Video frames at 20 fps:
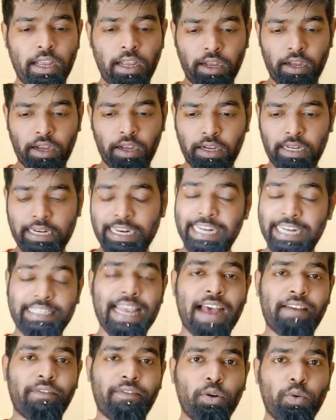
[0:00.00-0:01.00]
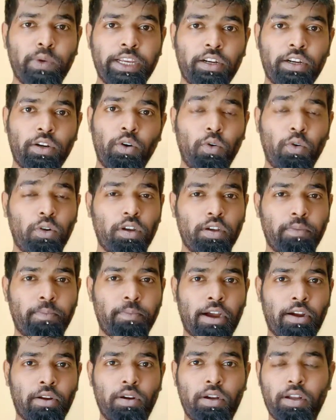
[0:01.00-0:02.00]
Uh, let's have a quick look
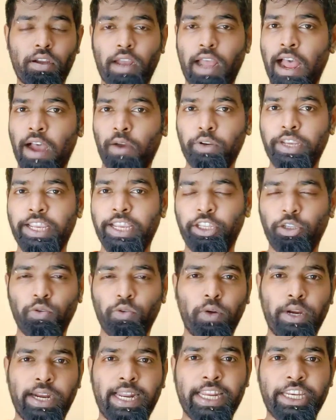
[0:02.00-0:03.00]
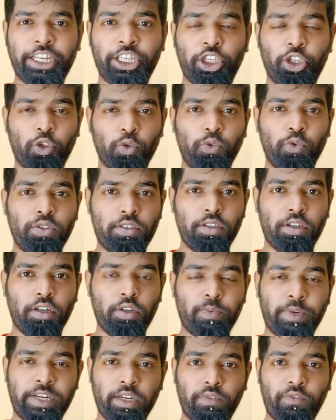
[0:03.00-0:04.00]
about how can you go ahead and use the
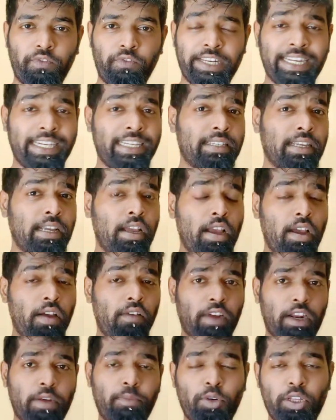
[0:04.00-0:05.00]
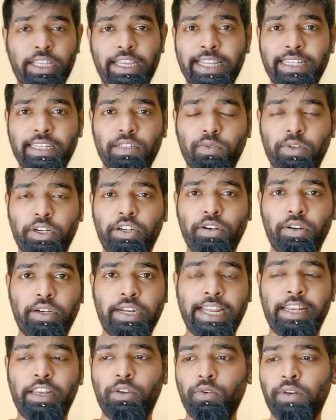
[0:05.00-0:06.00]
Twitter Fleets. One more thing I just wanted to
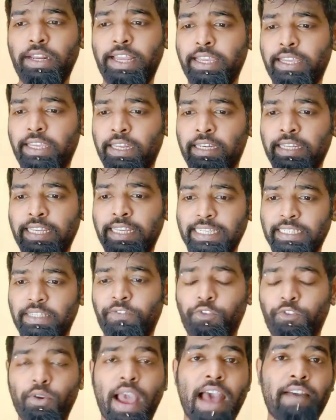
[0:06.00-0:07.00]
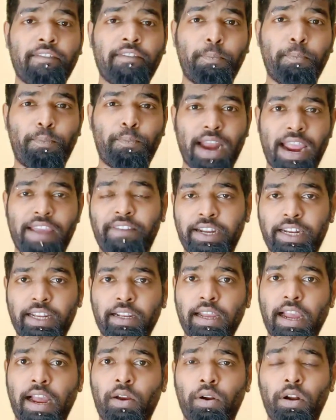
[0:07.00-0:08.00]
tell you, like in case if you have a private
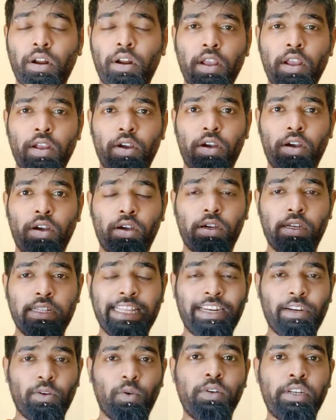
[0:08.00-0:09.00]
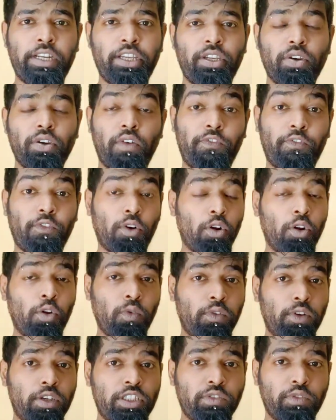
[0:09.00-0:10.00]
account, uh, then only your
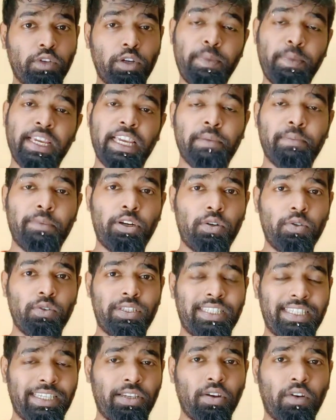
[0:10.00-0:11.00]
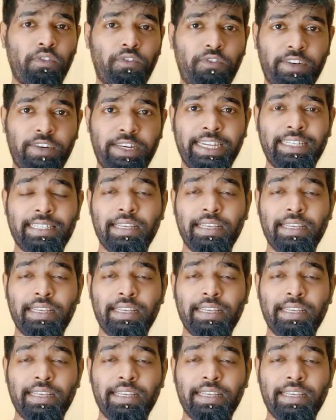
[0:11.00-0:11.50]
followers would be able to see your fleets.